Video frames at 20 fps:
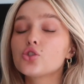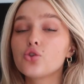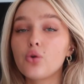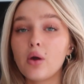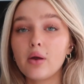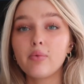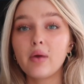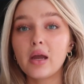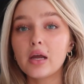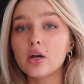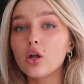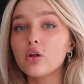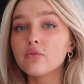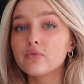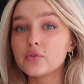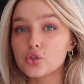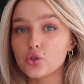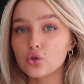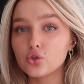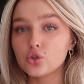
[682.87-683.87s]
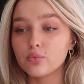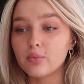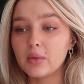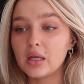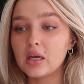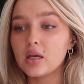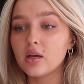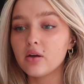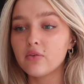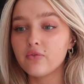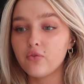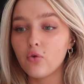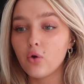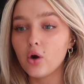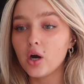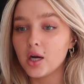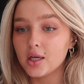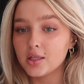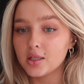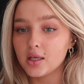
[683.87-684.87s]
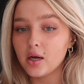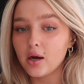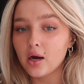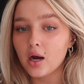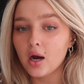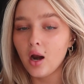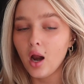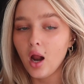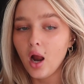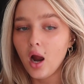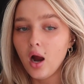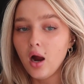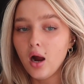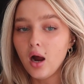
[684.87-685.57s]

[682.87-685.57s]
So I ran all of the social media for a year.